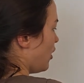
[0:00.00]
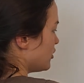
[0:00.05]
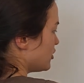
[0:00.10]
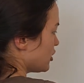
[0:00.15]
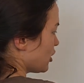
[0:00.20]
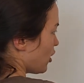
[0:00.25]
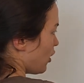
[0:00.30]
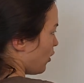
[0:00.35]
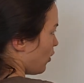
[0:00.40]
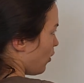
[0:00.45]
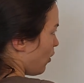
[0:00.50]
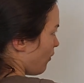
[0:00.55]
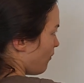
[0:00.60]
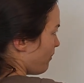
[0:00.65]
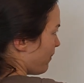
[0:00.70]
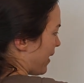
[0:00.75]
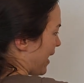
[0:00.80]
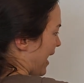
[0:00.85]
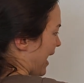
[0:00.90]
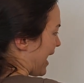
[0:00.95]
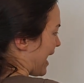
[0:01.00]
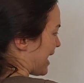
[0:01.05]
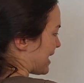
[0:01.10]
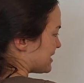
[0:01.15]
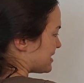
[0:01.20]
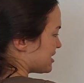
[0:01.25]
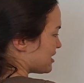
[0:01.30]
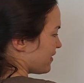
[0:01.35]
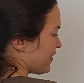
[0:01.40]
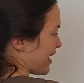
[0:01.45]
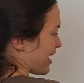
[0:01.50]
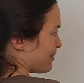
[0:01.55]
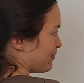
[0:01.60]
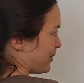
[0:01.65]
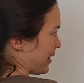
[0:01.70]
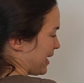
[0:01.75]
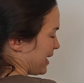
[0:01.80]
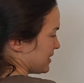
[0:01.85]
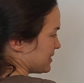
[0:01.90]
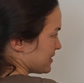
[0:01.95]
to go past that
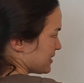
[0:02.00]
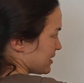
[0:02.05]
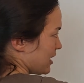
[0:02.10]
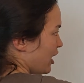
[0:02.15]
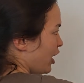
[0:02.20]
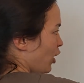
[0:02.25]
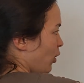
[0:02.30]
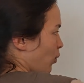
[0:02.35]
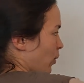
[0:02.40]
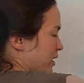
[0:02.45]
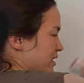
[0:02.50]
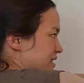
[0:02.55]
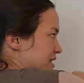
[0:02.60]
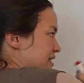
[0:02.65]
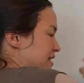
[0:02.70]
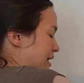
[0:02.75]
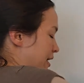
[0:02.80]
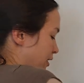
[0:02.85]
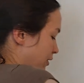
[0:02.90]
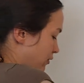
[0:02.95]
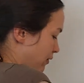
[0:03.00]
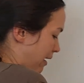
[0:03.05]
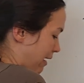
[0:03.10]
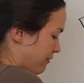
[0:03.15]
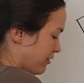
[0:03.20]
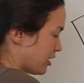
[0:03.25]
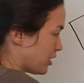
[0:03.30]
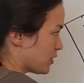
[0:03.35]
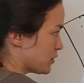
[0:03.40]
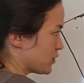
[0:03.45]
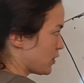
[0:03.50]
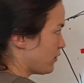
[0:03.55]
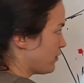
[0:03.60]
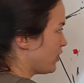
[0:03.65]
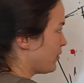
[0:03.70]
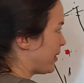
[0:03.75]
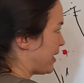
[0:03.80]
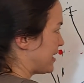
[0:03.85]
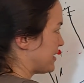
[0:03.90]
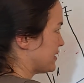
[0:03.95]
base. Once the center of gravity goes over
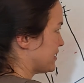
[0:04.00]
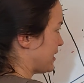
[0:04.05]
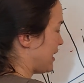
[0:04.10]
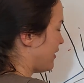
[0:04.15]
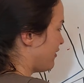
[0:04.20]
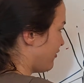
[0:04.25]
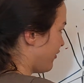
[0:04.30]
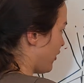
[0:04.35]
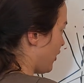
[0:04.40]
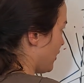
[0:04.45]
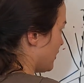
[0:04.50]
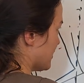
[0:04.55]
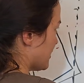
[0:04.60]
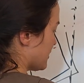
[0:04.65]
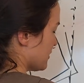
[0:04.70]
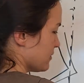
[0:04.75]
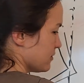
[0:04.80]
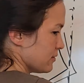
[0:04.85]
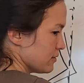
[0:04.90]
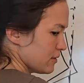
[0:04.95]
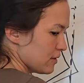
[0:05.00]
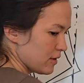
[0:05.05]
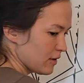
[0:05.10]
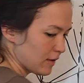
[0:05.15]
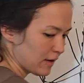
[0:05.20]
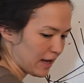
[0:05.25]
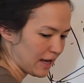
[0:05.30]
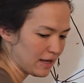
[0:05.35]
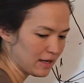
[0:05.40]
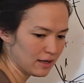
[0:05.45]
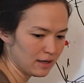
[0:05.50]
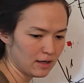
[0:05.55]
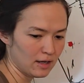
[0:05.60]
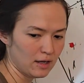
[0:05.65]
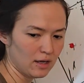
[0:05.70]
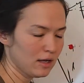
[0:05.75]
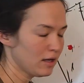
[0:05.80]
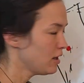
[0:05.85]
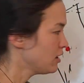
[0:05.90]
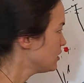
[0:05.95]
the base, it falls. Okay?
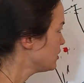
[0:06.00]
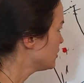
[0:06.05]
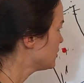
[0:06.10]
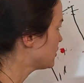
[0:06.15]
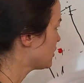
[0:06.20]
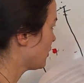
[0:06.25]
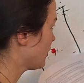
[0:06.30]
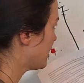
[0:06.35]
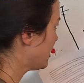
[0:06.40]
So